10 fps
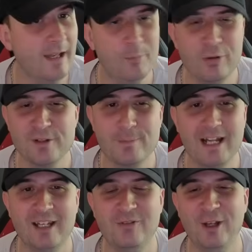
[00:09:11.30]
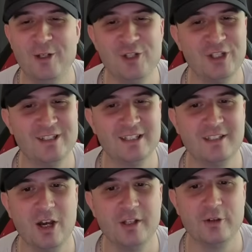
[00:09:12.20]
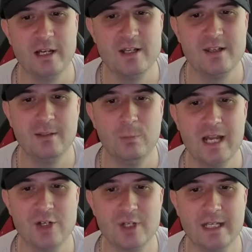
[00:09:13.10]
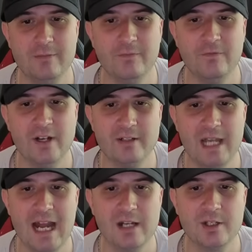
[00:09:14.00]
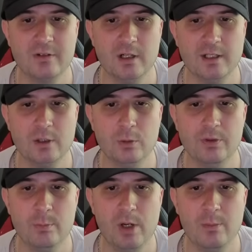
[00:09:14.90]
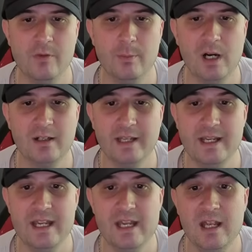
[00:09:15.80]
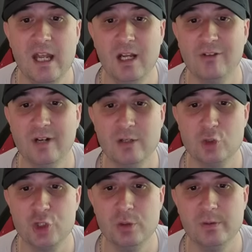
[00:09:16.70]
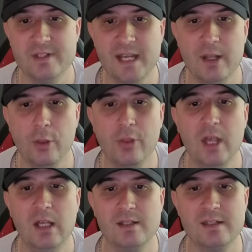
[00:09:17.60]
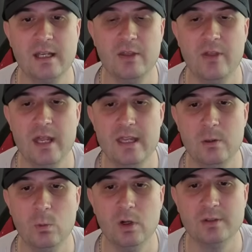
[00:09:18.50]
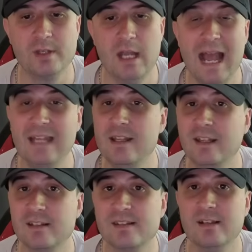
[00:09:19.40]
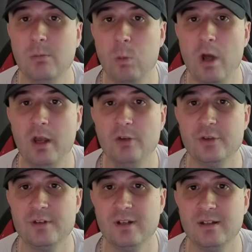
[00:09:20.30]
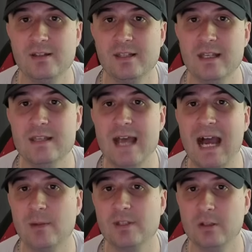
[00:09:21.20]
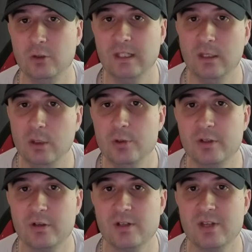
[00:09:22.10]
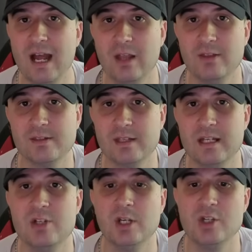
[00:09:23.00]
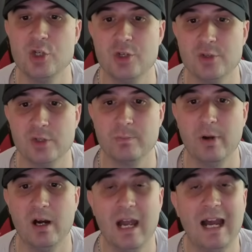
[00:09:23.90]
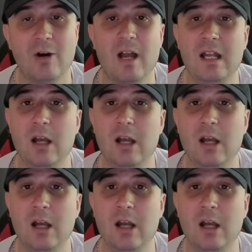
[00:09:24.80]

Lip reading: Prismatic Evolutions is kind of crazy. We actually very accurately called the bottom of the market here around June 10th, saying that it was anything sub $100 is absolutely ludicrous at this stage and you should just buy it out.